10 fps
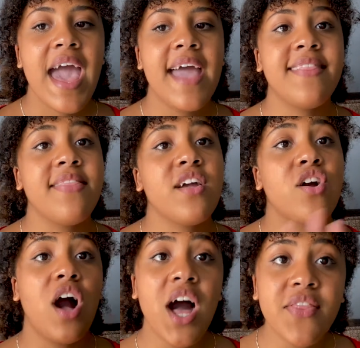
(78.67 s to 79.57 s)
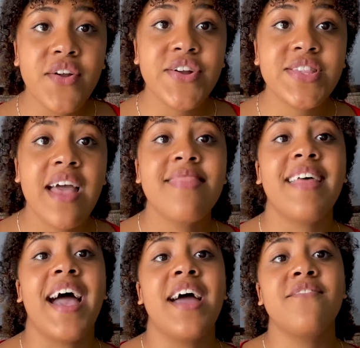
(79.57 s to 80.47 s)
and that there are others
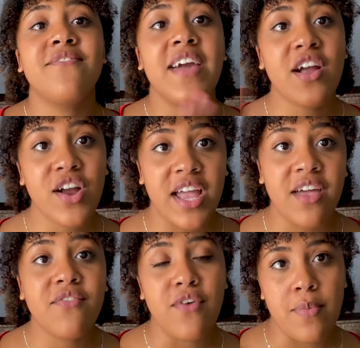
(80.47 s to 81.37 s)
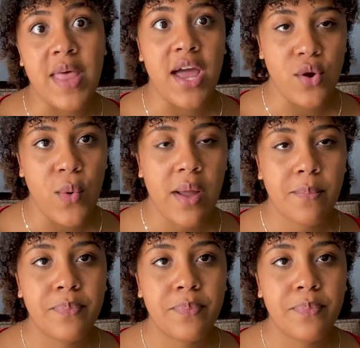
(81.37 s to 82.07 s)
that vary from that norm.